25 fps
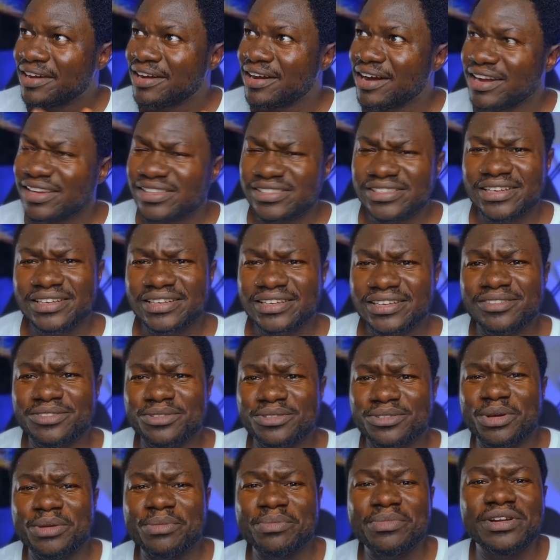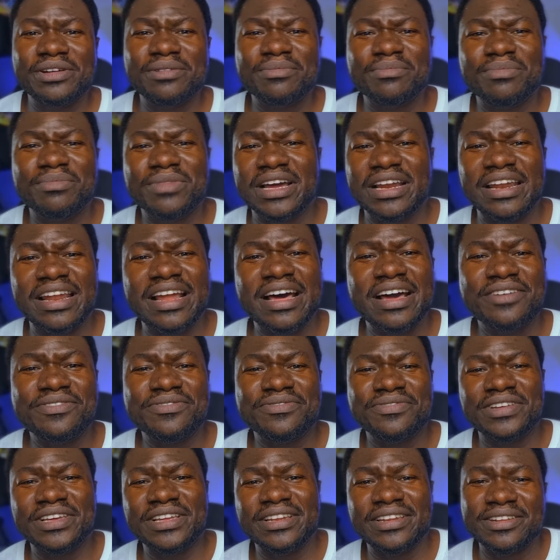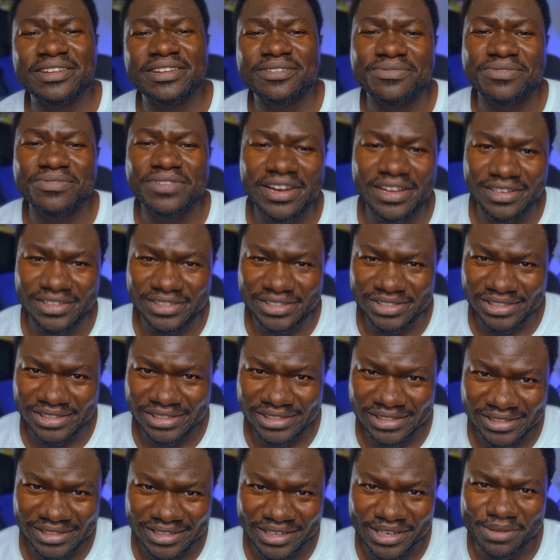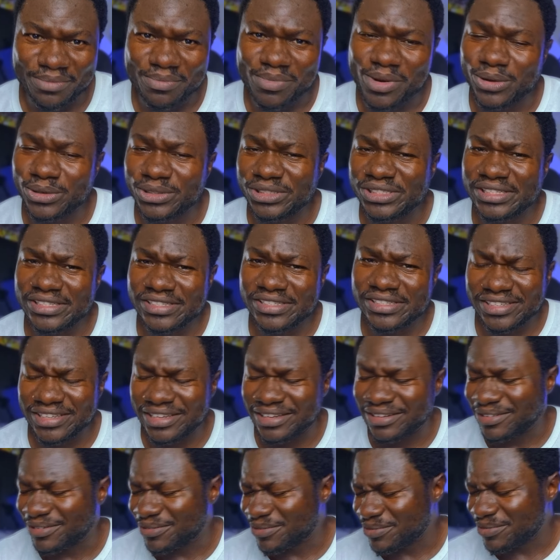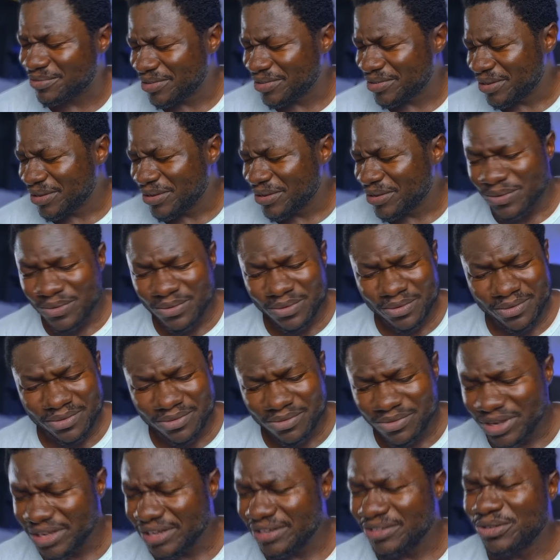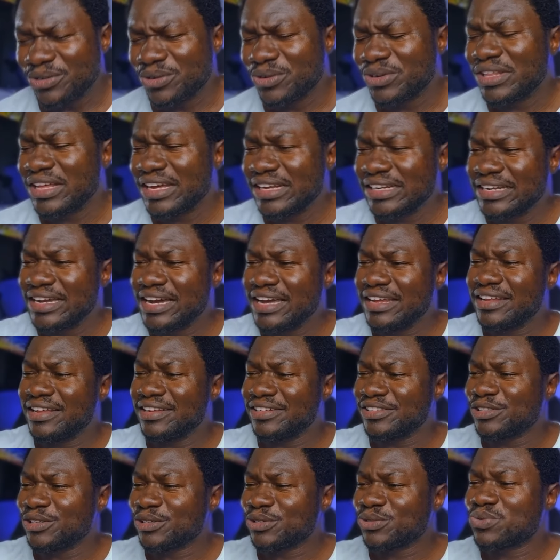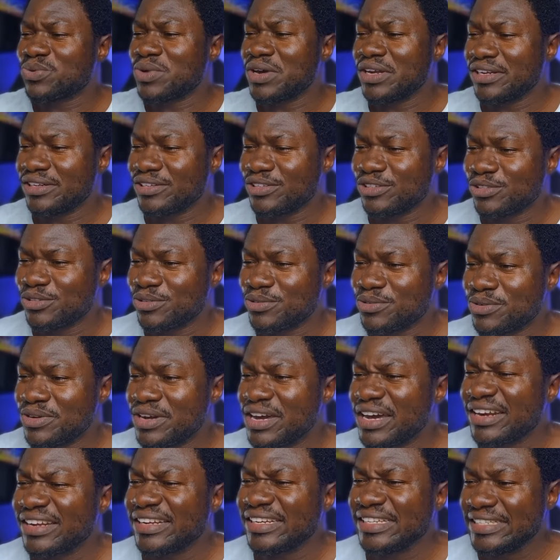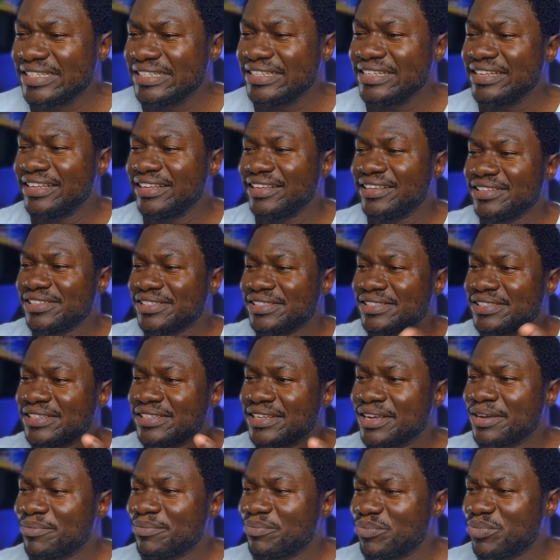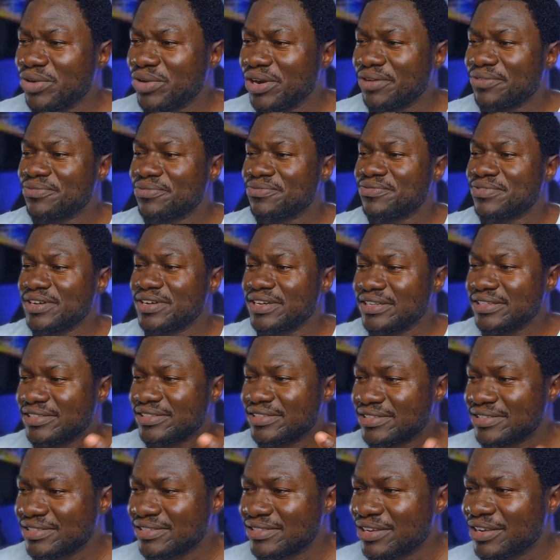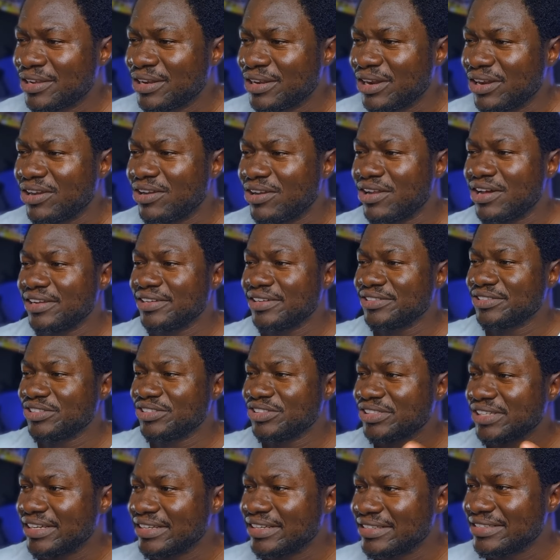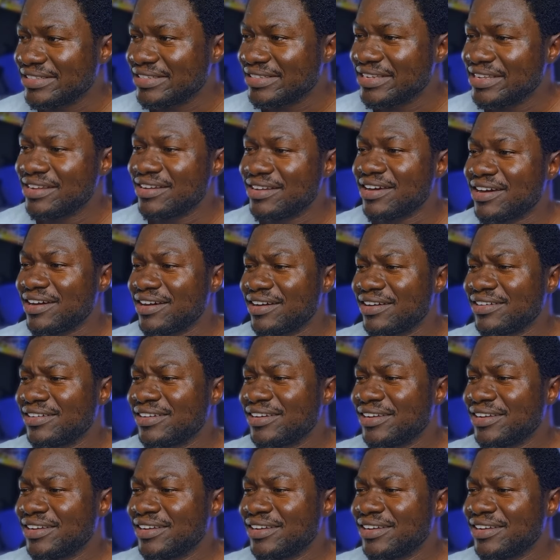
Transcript: I started remembering my life in the village in Bauchi State. Well, you know, that guy that just wanted to guarantee his breakfast, lunch, and dinner.